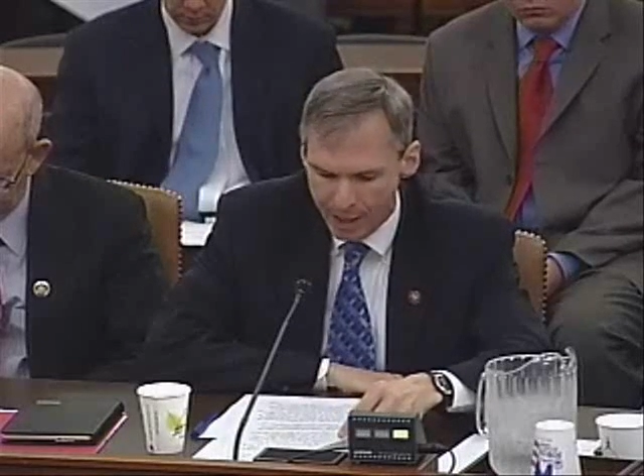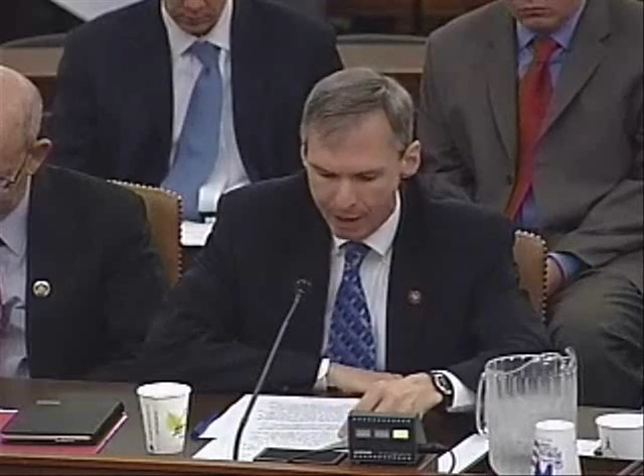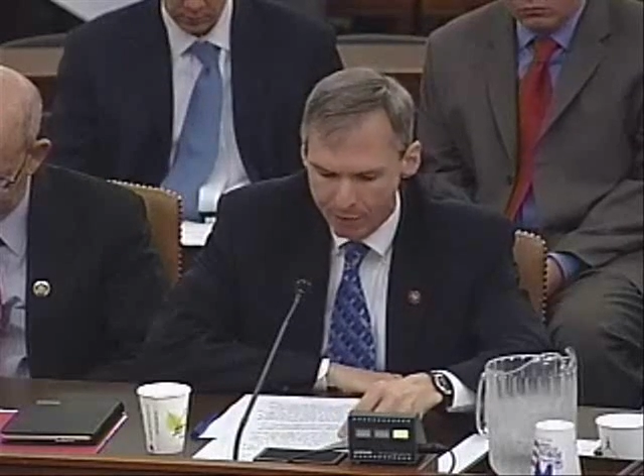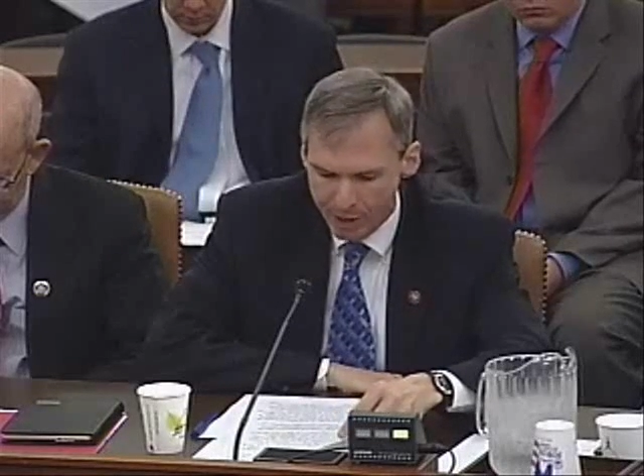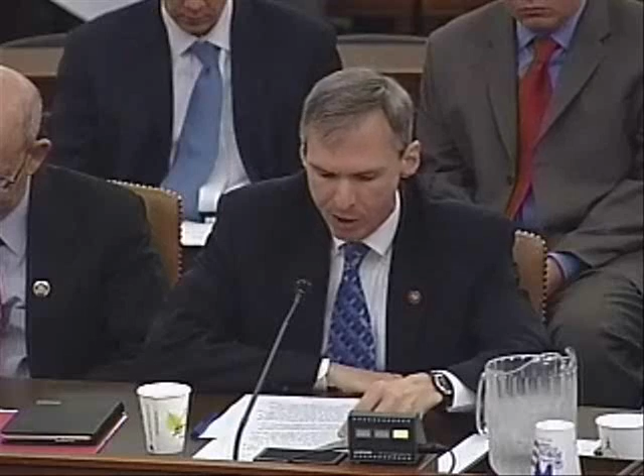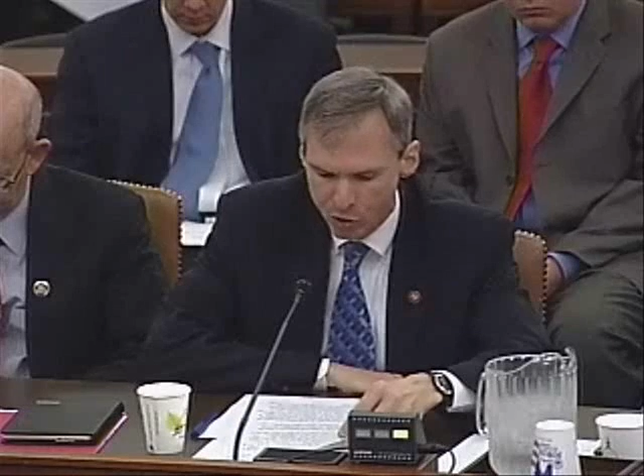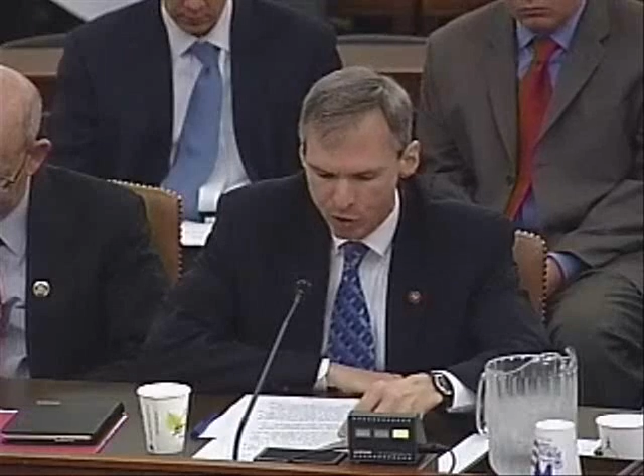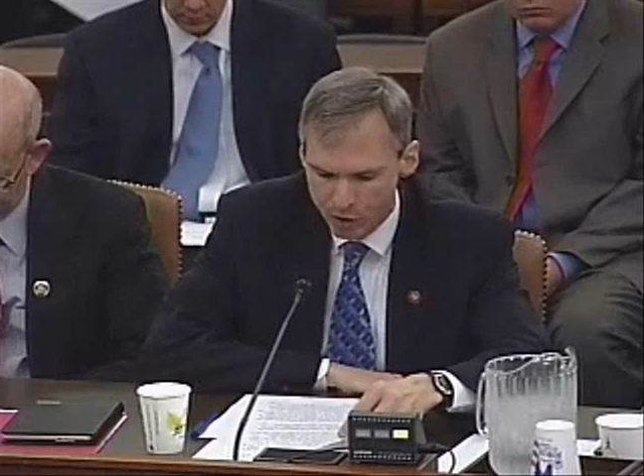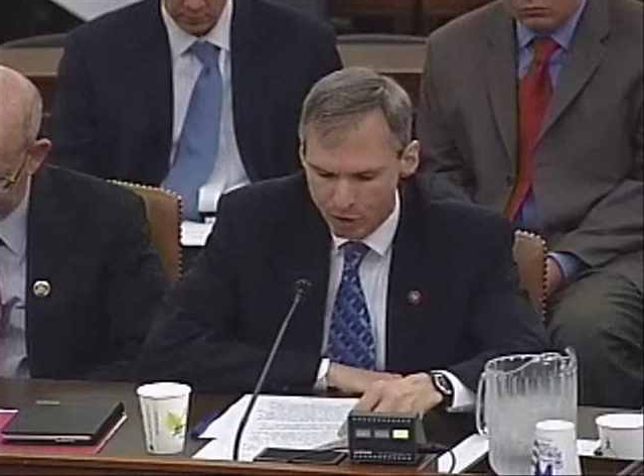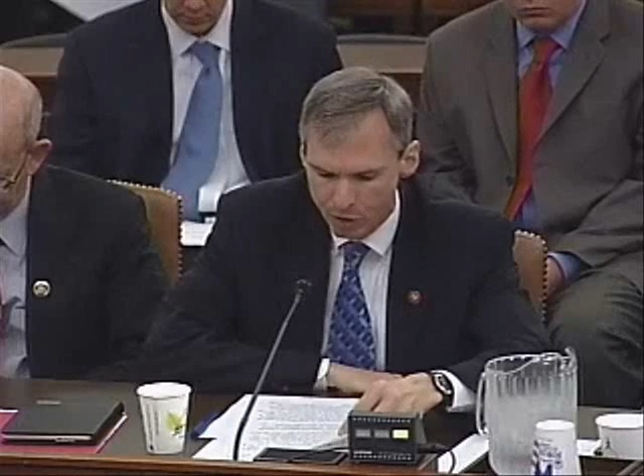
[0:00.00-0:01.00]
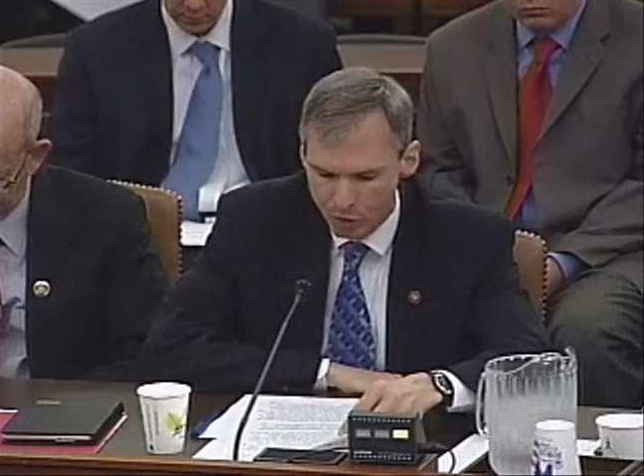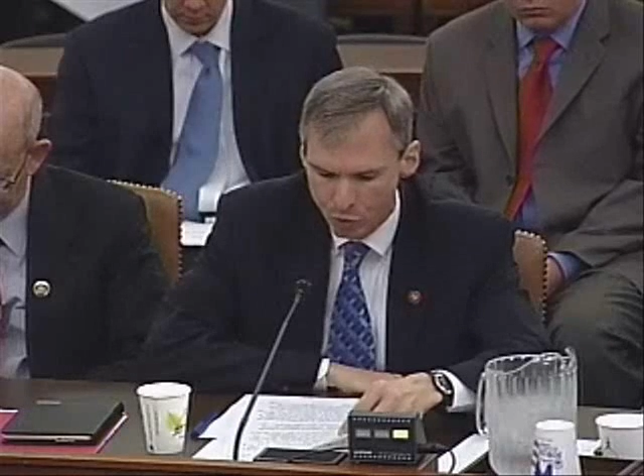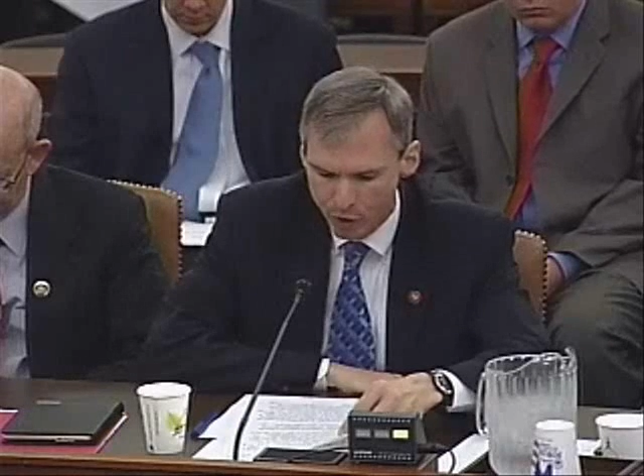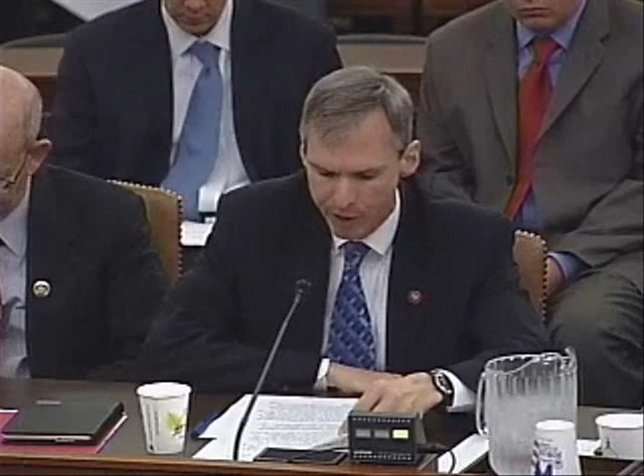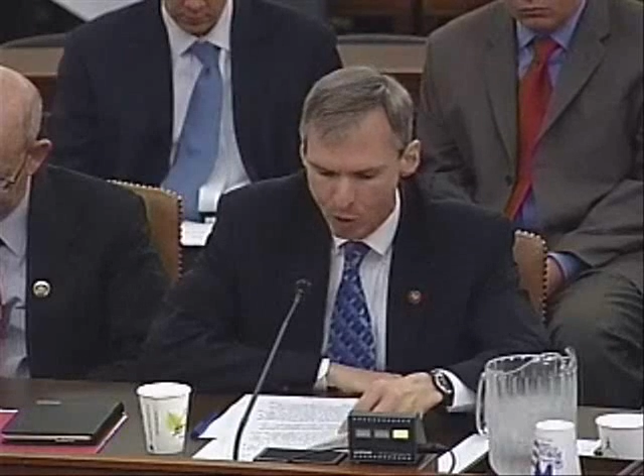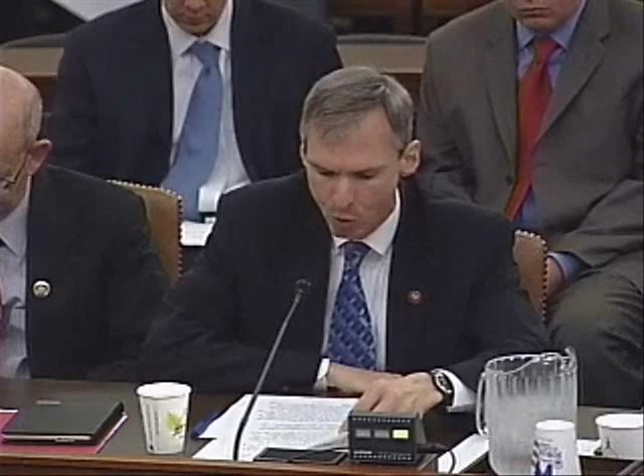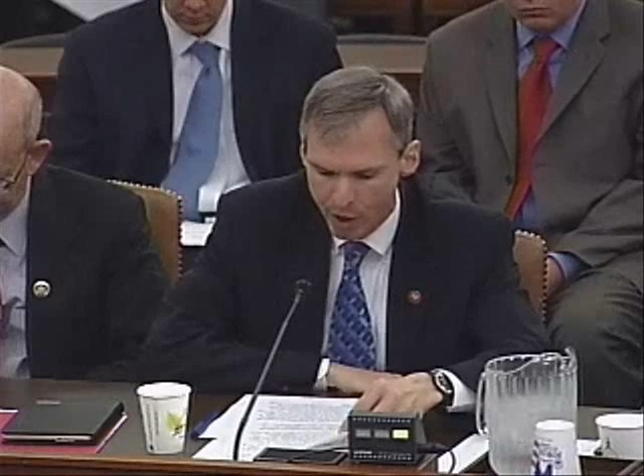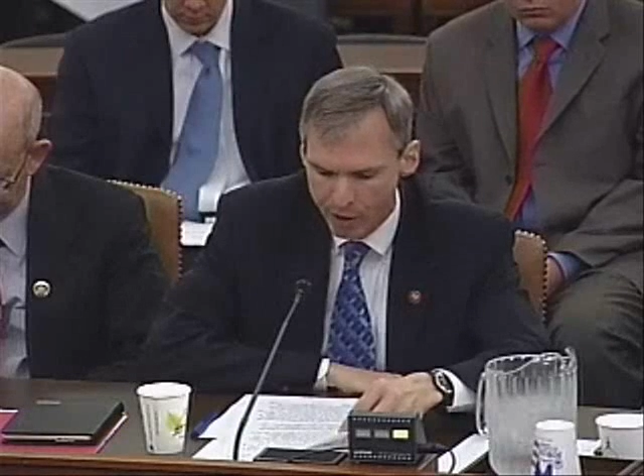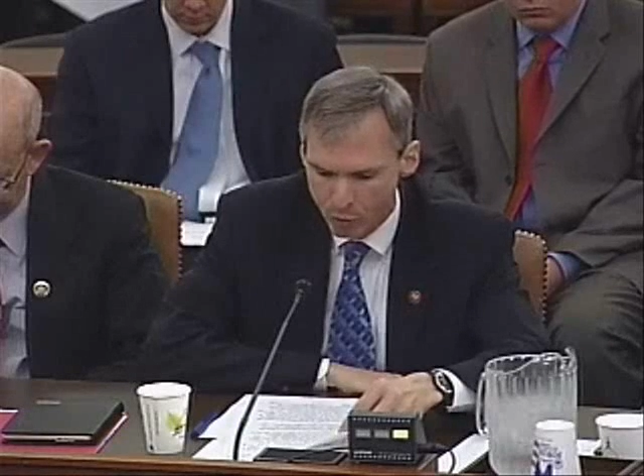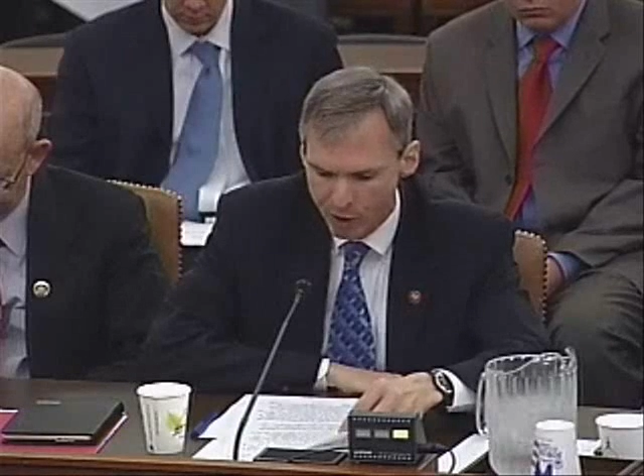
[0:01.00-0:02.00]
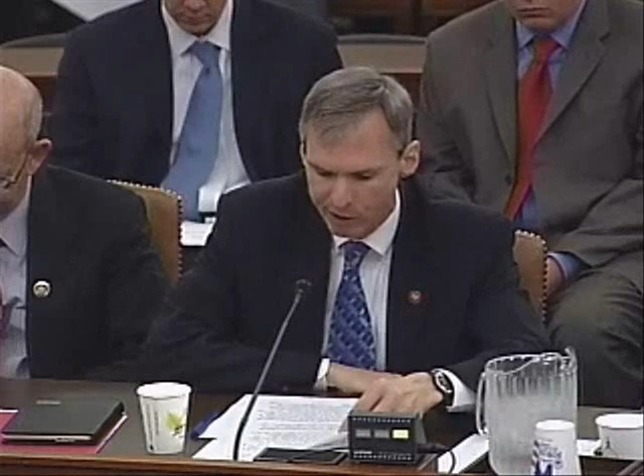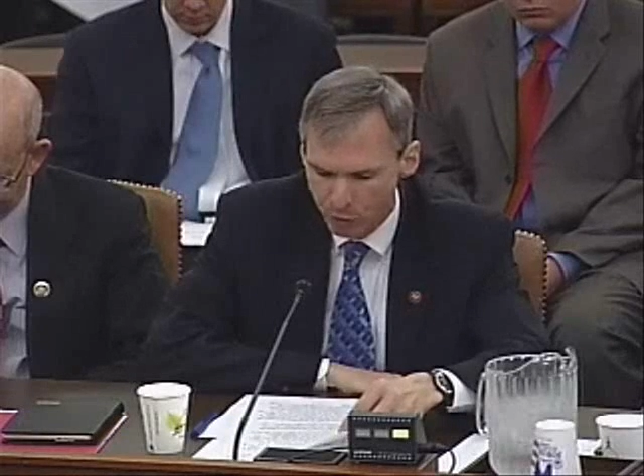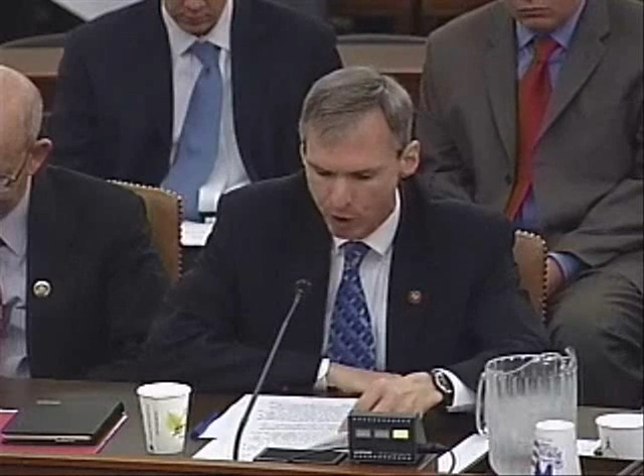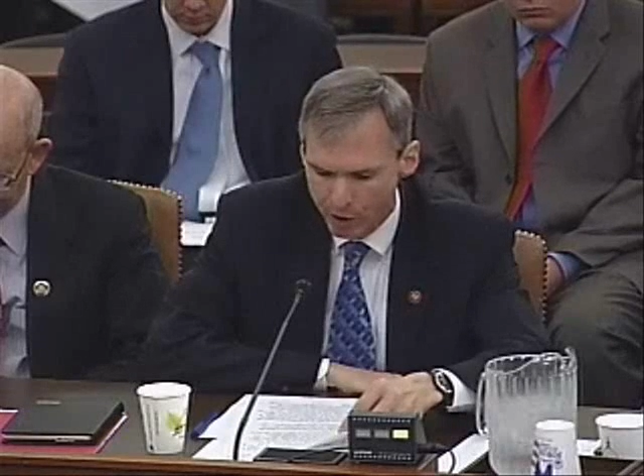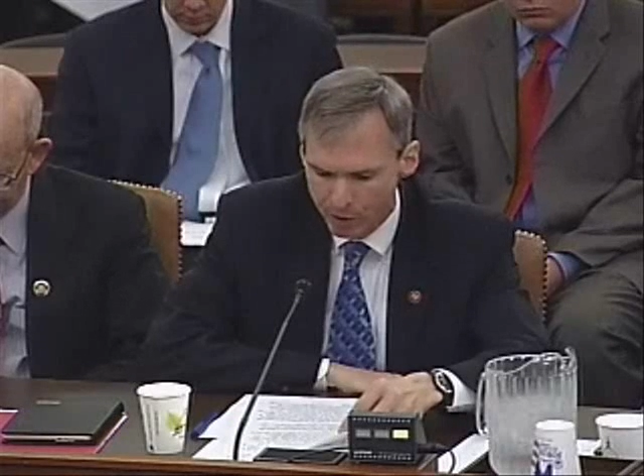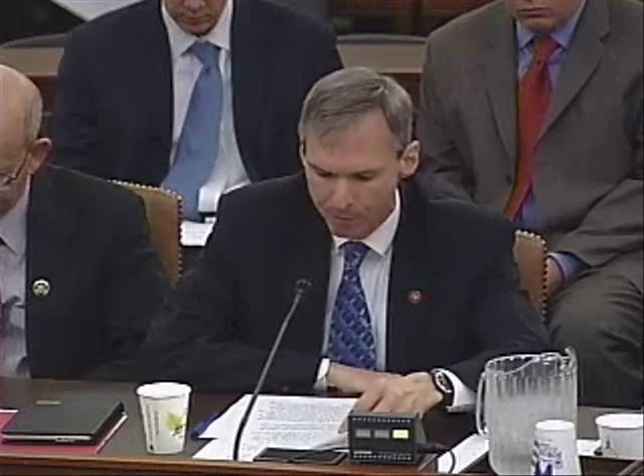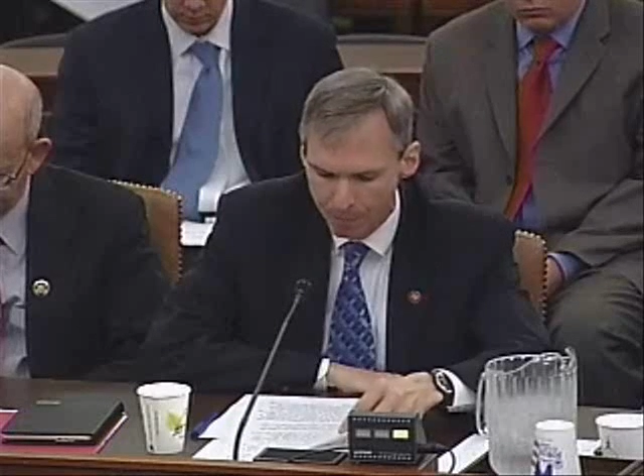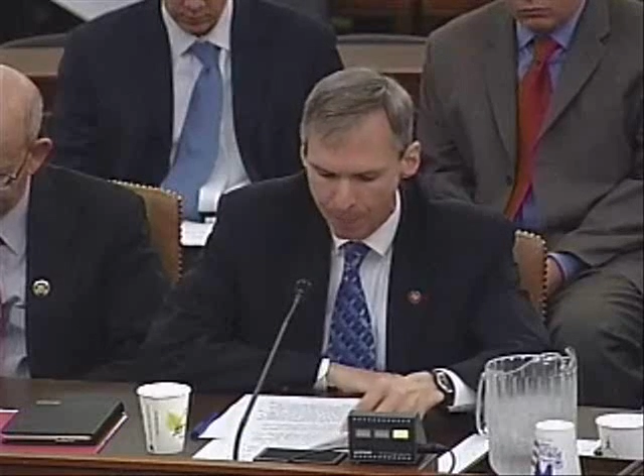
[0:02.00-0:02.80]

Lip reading: Aviation, drinking water and wastewater,